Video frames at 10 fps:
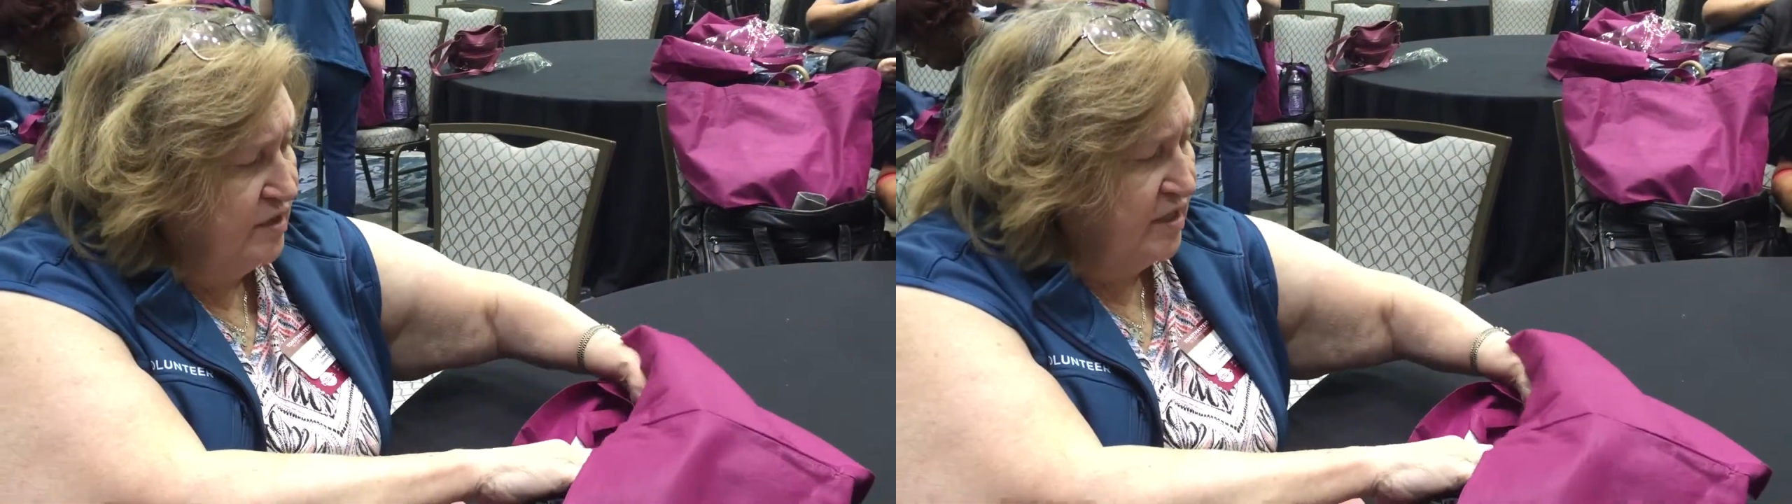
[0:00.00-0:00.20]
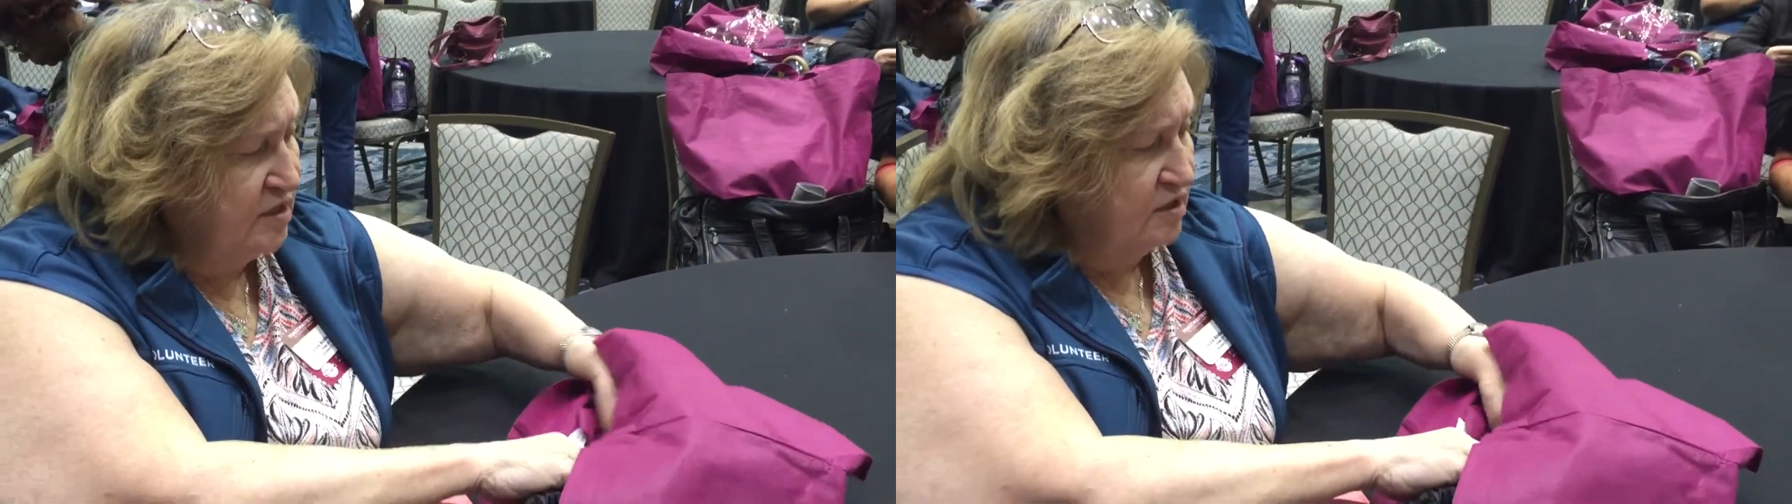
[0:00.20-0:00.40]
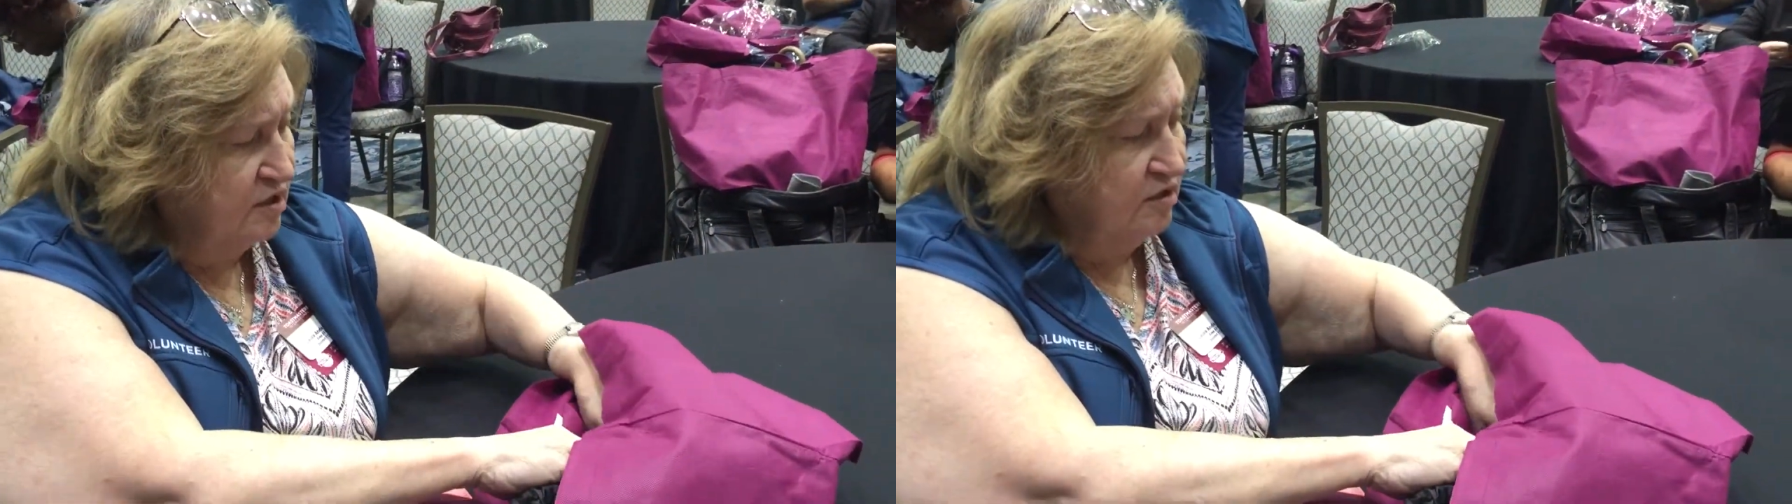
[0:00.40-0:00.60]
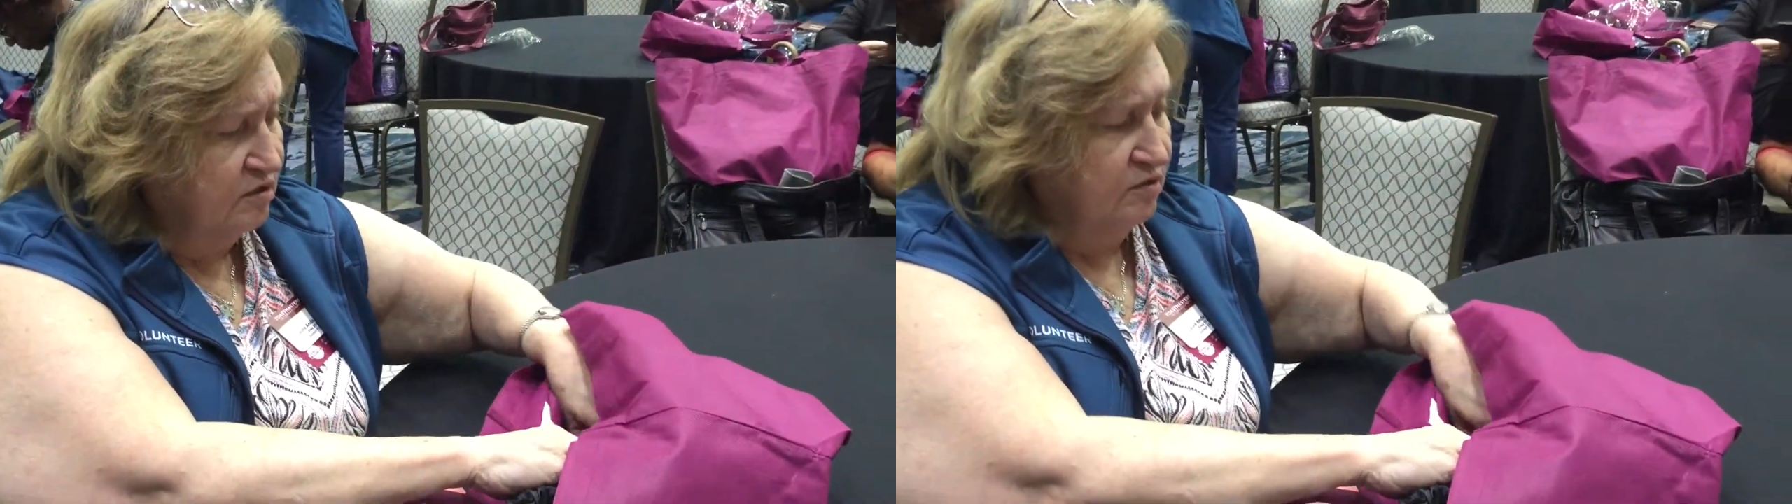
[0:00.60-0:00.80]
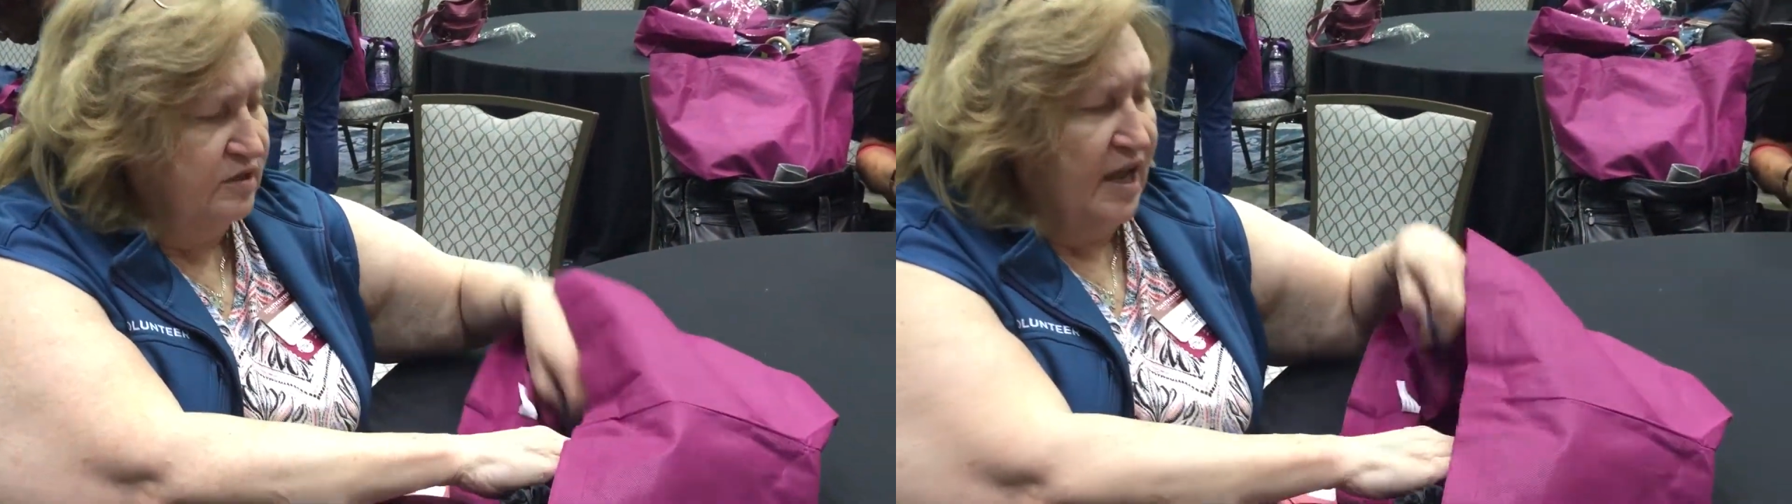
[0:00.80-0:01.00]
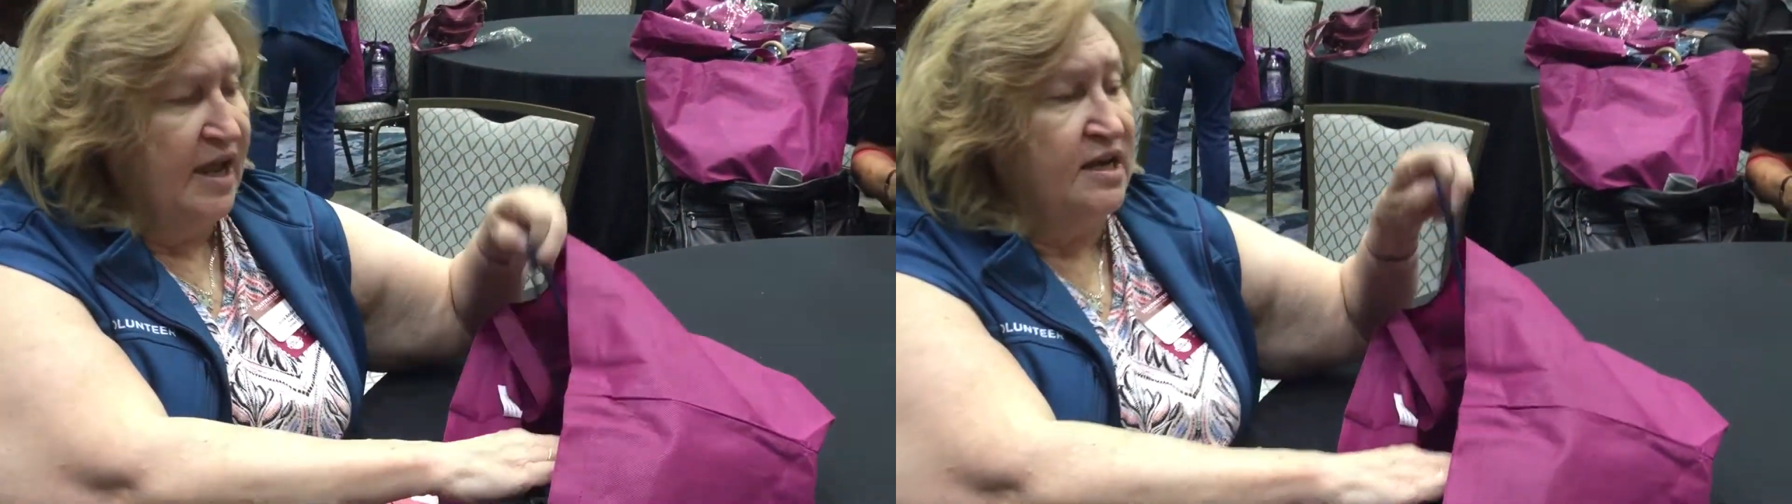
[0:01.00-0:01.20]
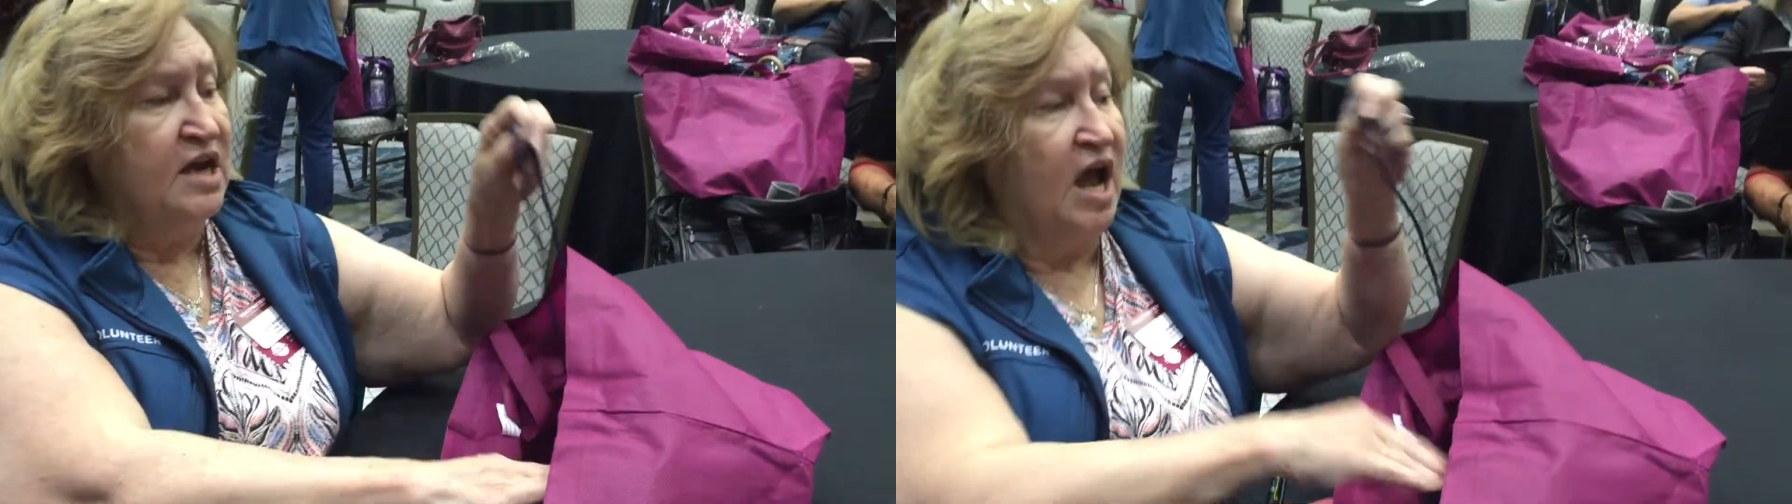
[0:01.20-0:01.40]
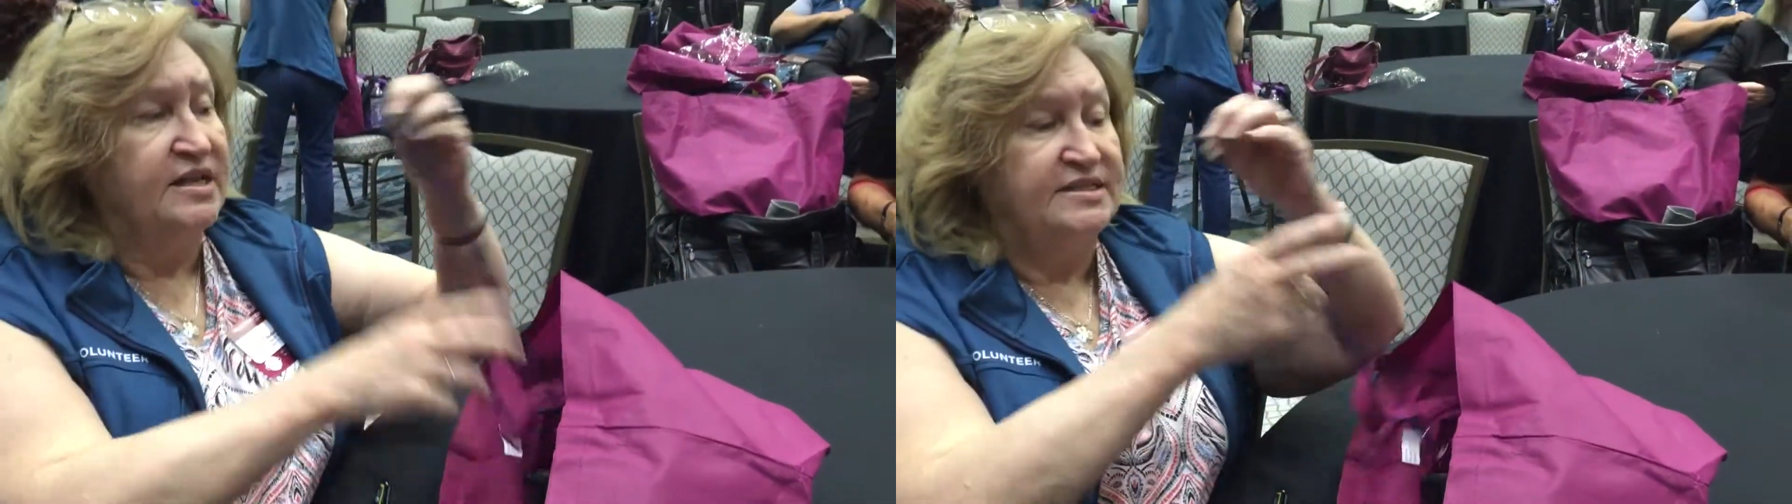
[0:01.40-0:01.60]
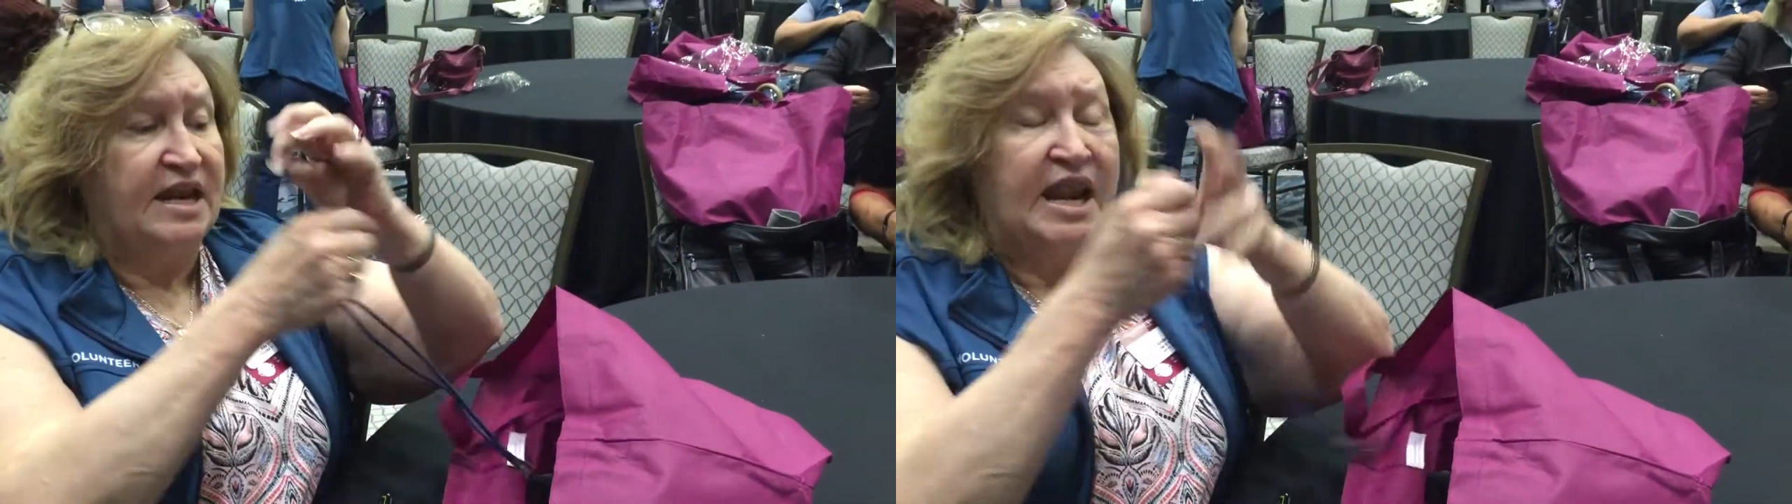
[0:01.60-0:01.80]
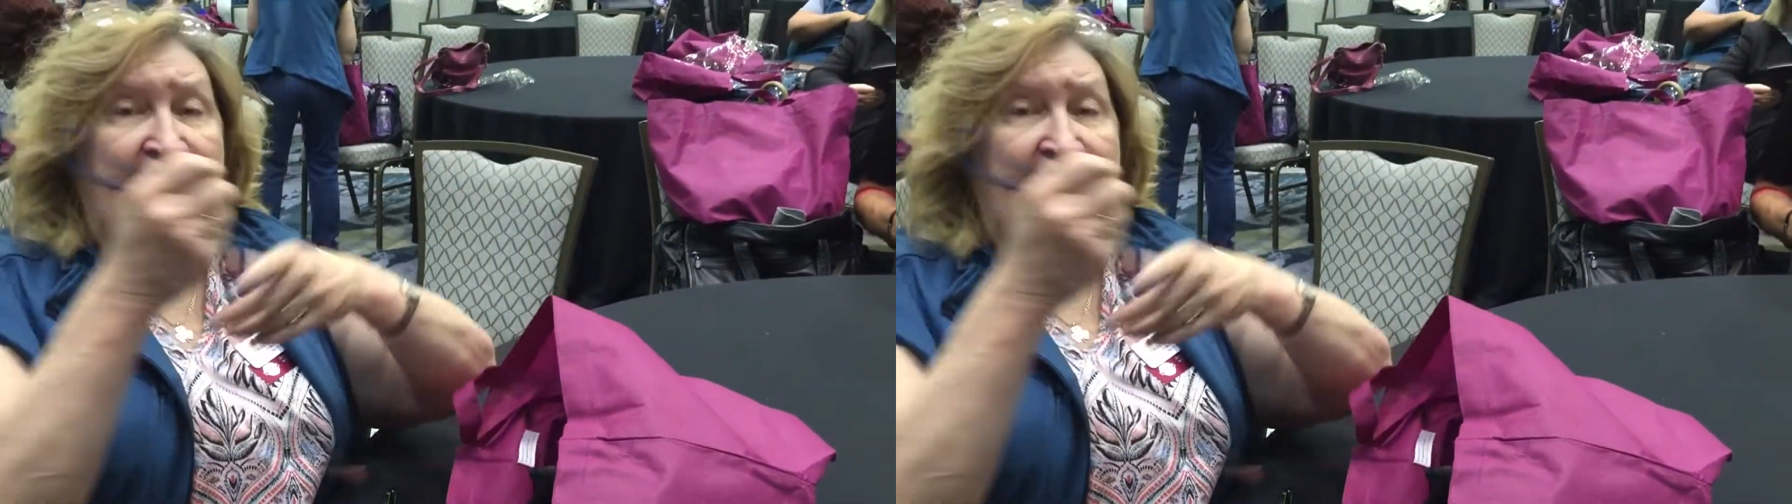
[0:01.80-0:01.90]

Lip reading: include a nice